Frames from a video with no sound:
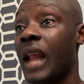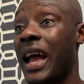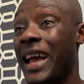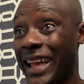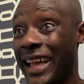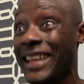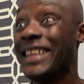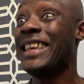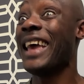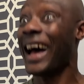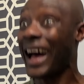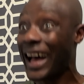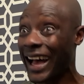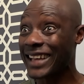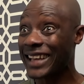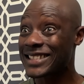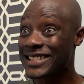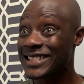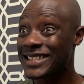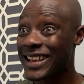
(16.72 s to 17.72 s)

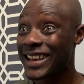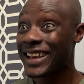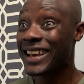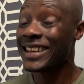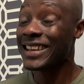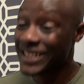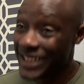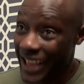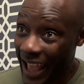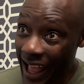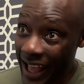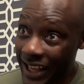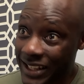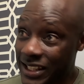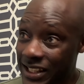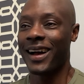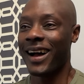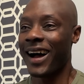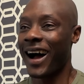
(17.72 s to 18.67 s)
Yes. Yes.